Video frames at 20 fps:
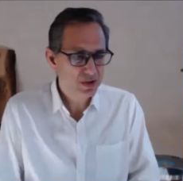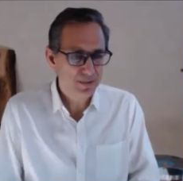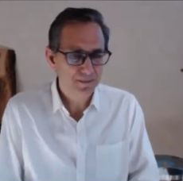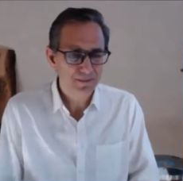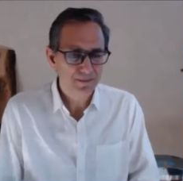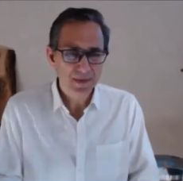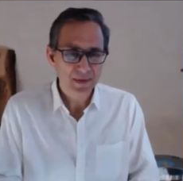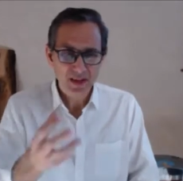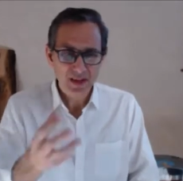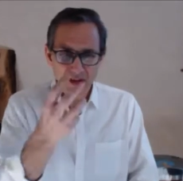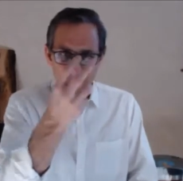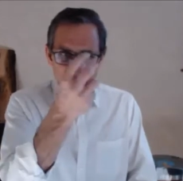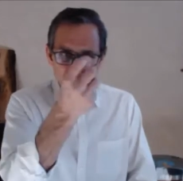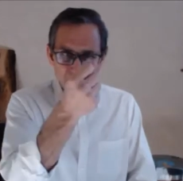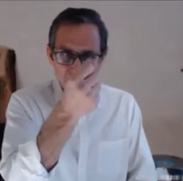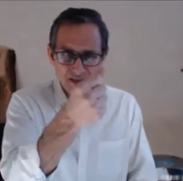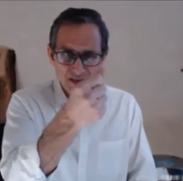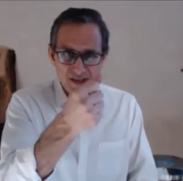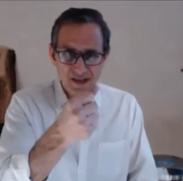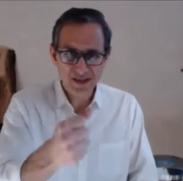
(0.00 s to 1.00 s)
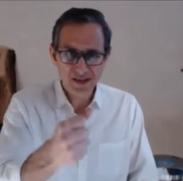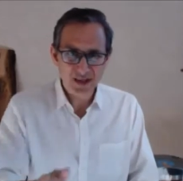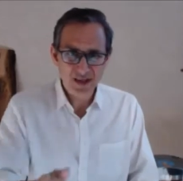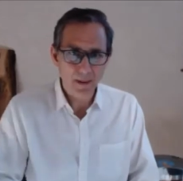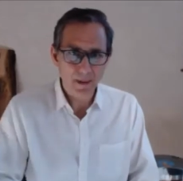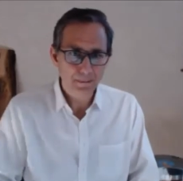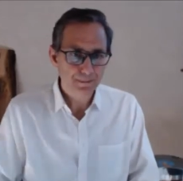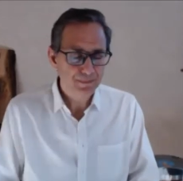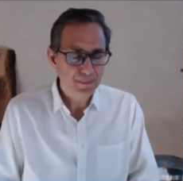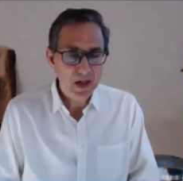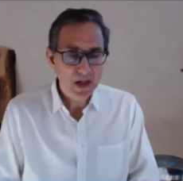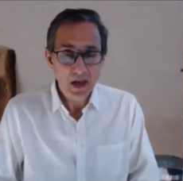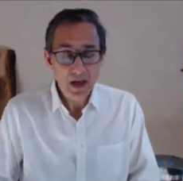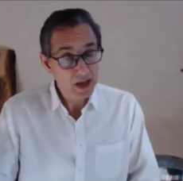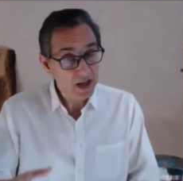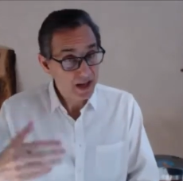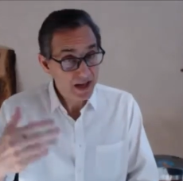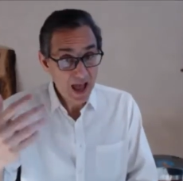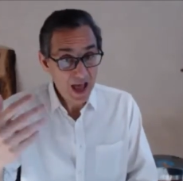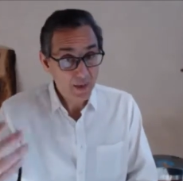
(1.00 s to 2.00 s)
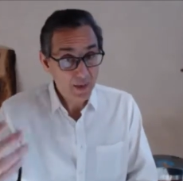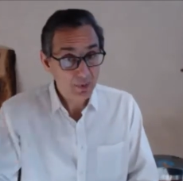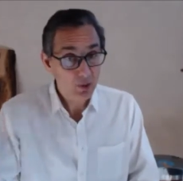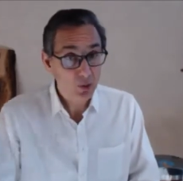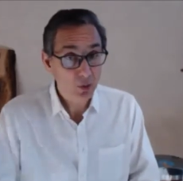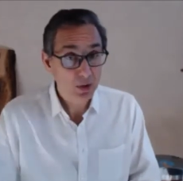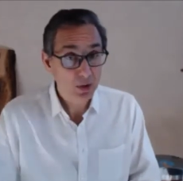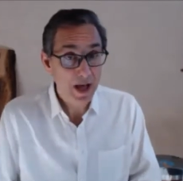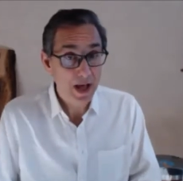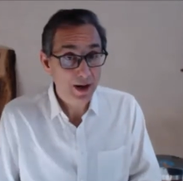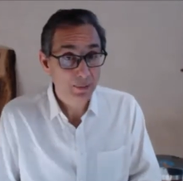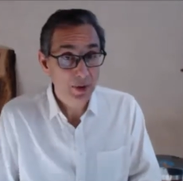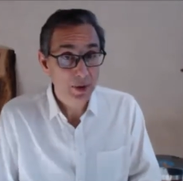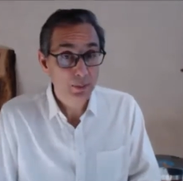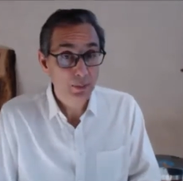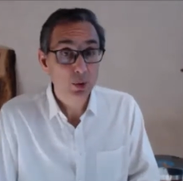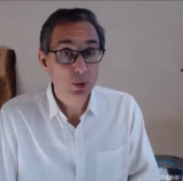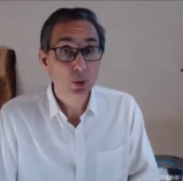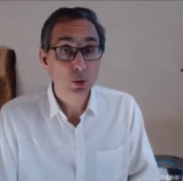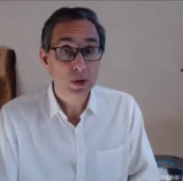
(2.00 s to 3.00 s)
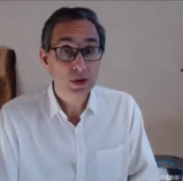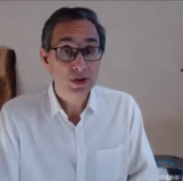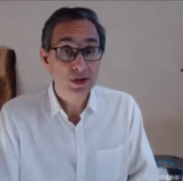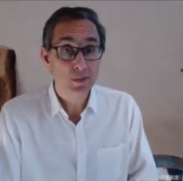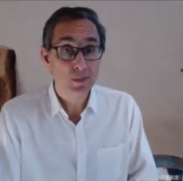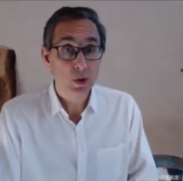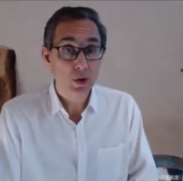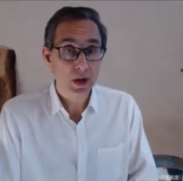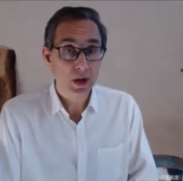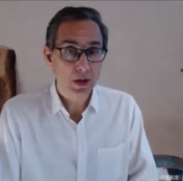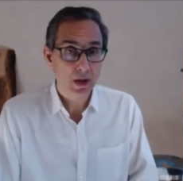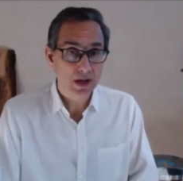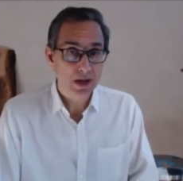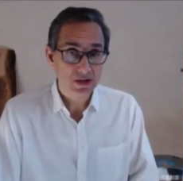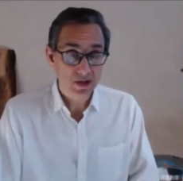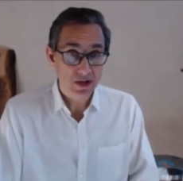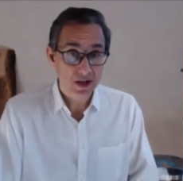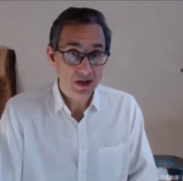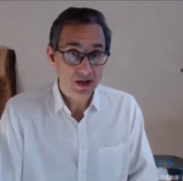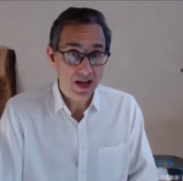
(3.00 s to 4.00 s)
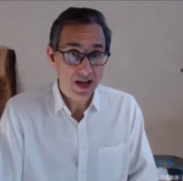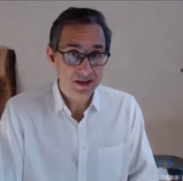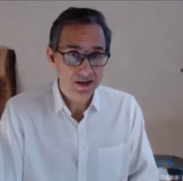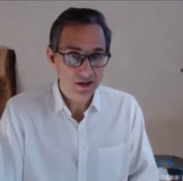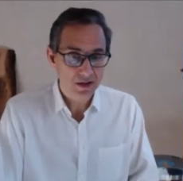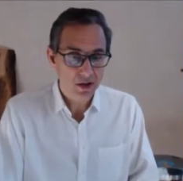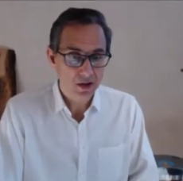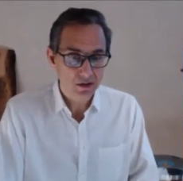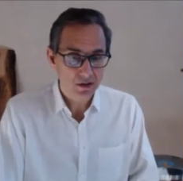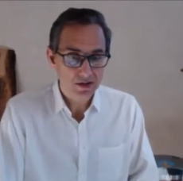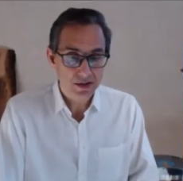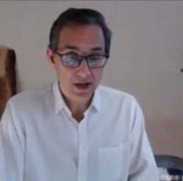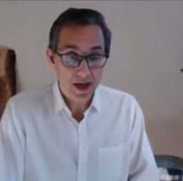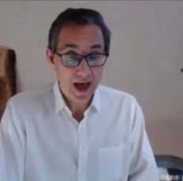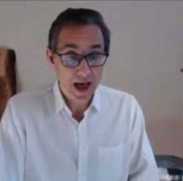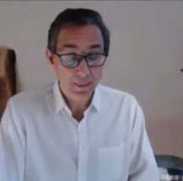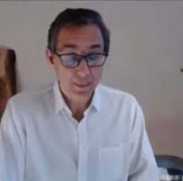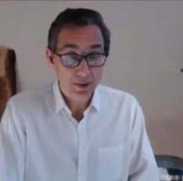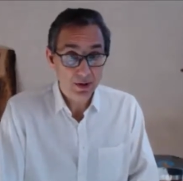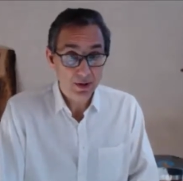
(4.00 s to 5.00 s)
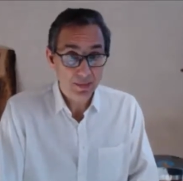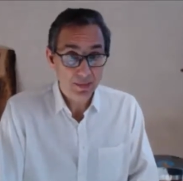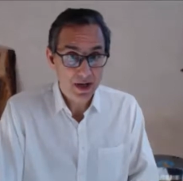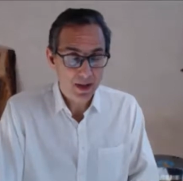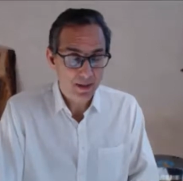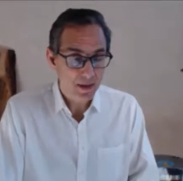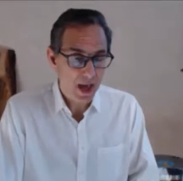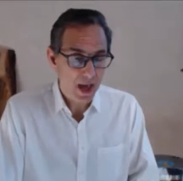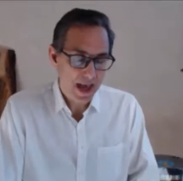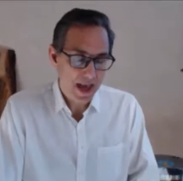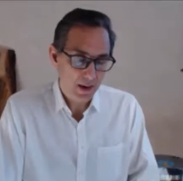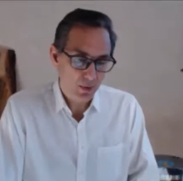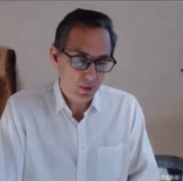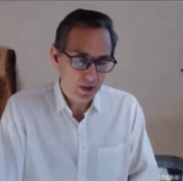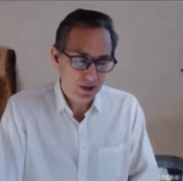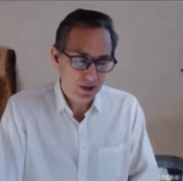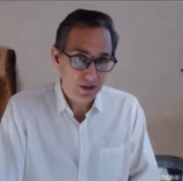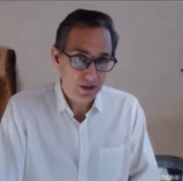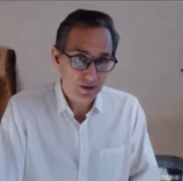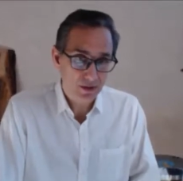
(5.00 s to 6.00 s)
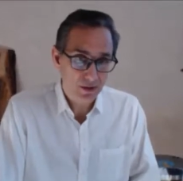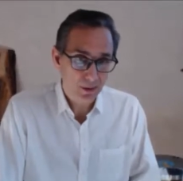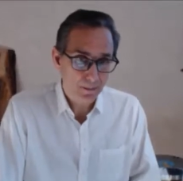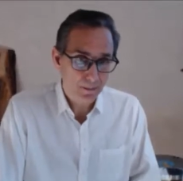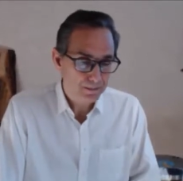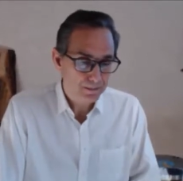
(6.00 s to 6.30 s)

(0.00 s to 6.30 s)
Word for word: and they seize up. It can happen to a lot of people who quit smoking as an, as adults. It happened to me. Hey, what are you going to do?